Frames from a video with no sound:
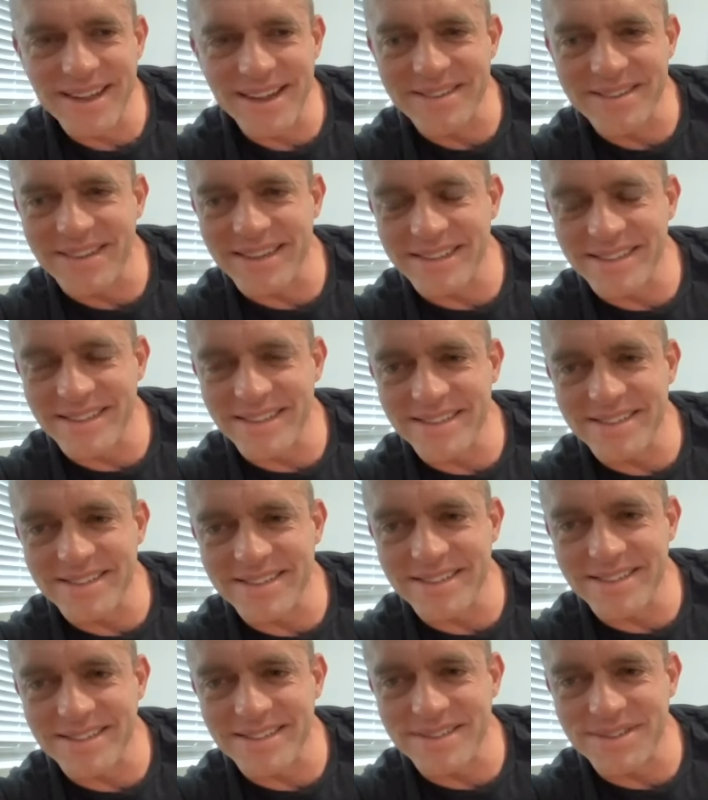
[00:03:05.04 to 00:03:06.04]
I was like,
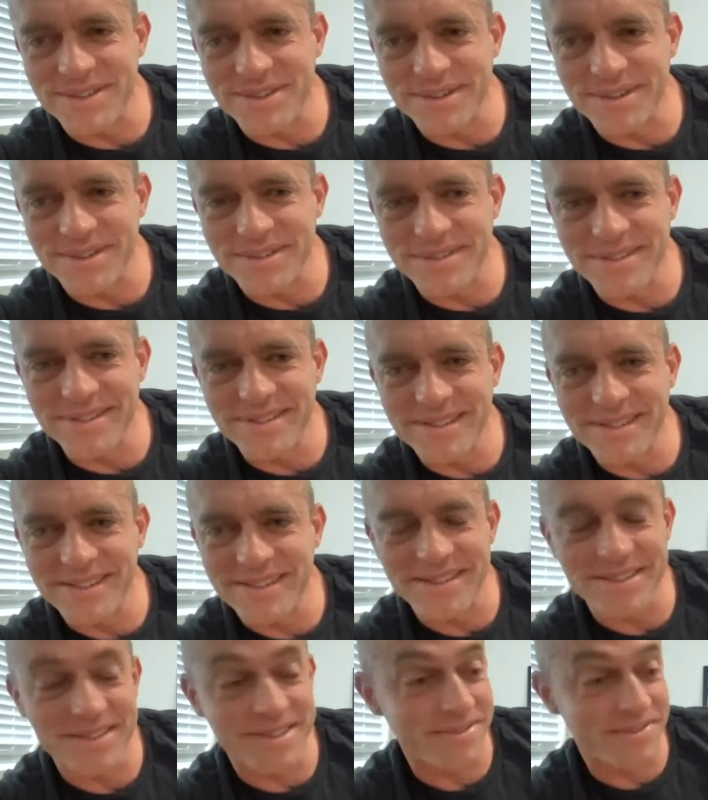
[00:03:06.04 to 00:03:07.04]
this is the truth.
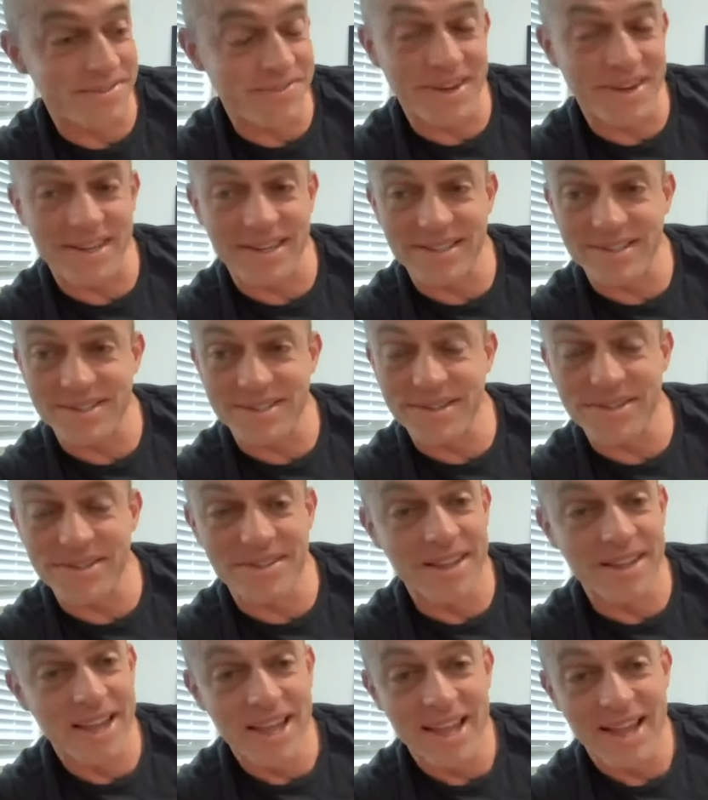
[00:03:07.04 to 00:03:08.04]
This is the fucking
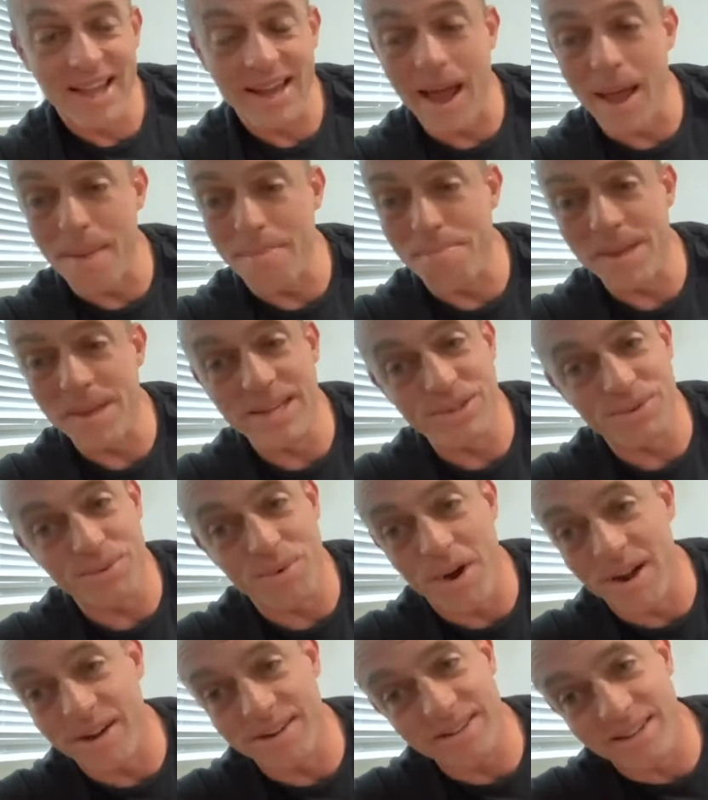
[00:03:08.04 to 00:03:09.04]
truth. And I binge
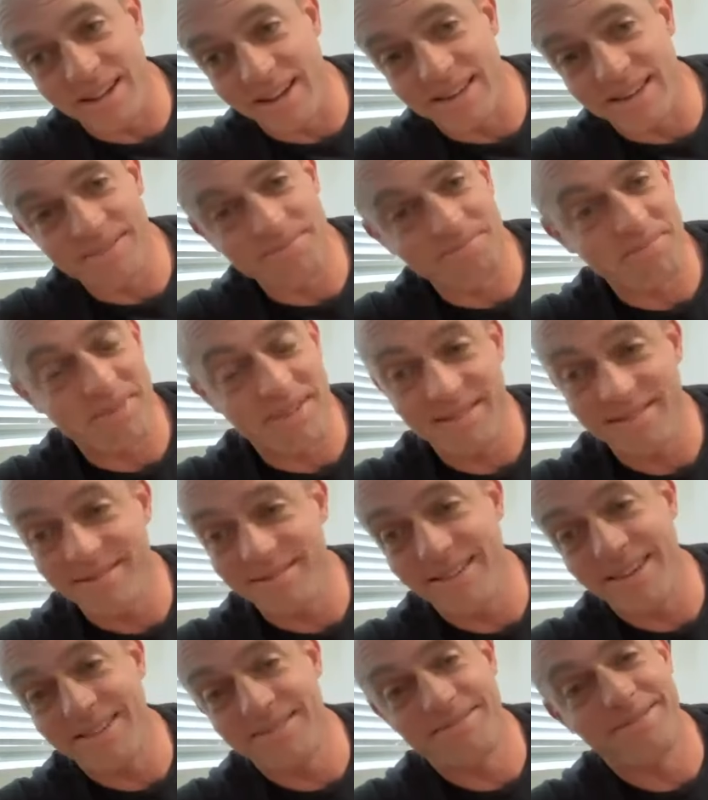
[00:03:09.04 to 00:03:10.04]
watched like
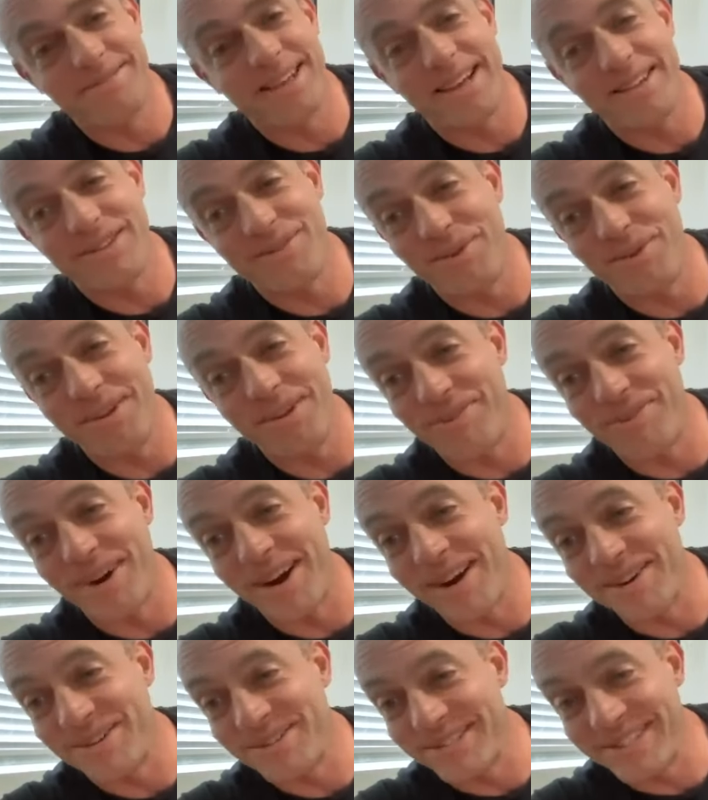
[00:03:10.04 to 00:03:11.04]

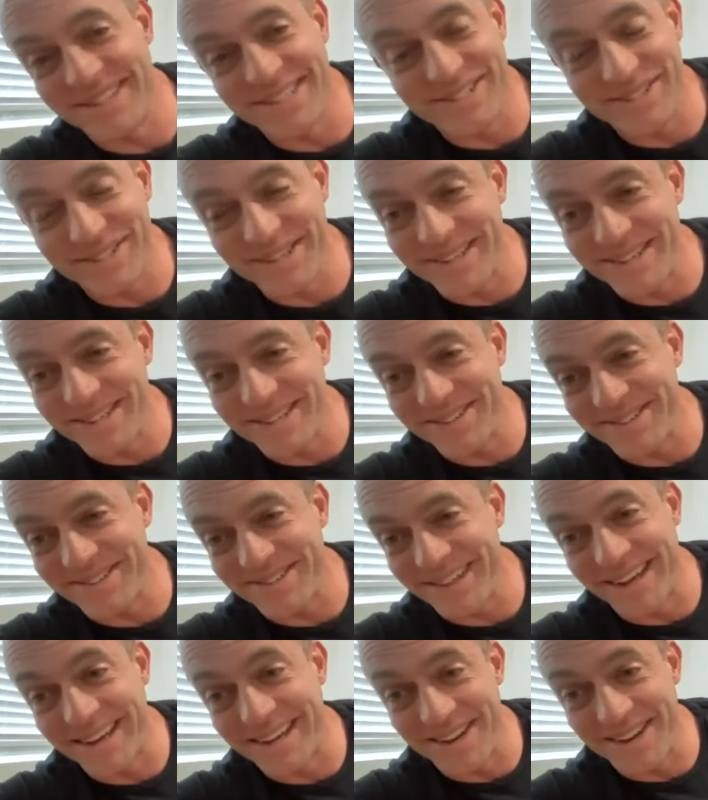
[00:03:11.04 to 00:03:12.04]
24 hours of his shit,
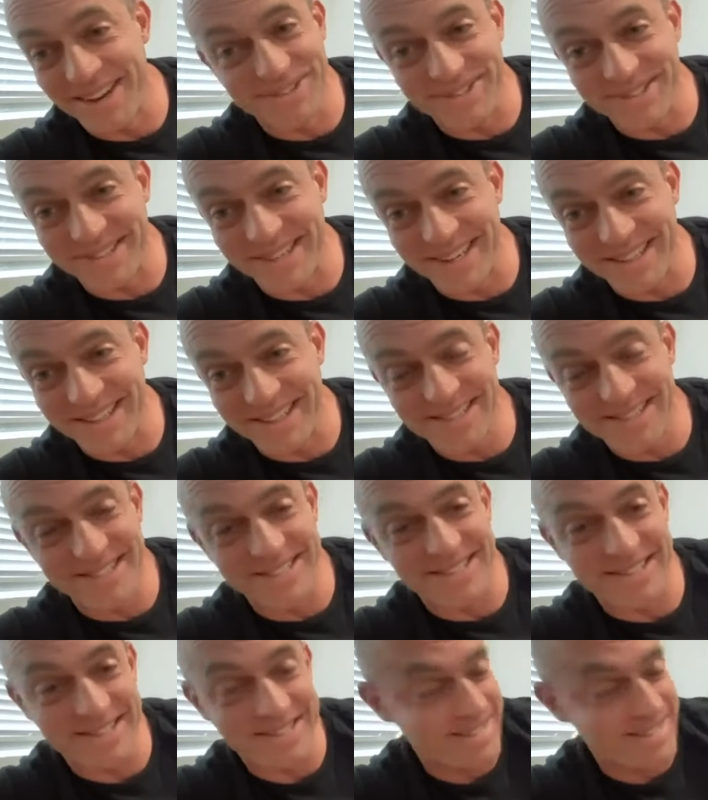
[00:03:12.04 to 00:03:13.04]
dude. Like I was just like, this
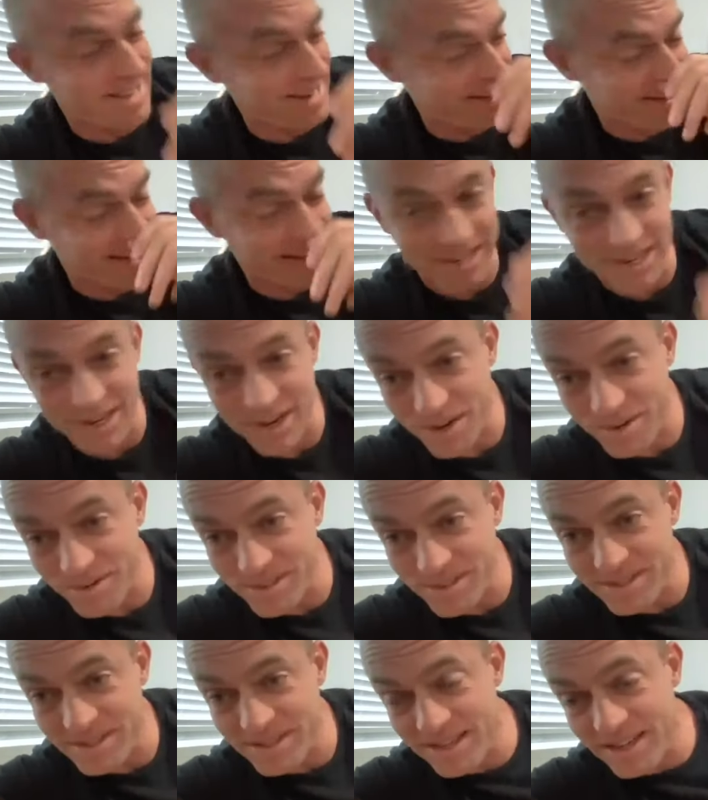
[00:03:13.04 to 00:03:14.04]
is insane, taking
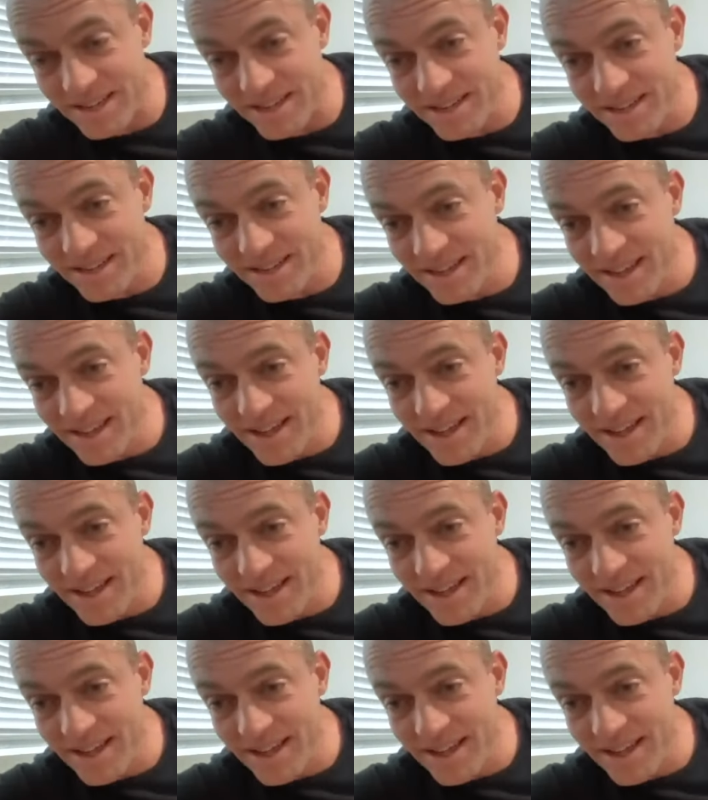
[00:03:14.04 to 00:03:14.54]
notes and shit.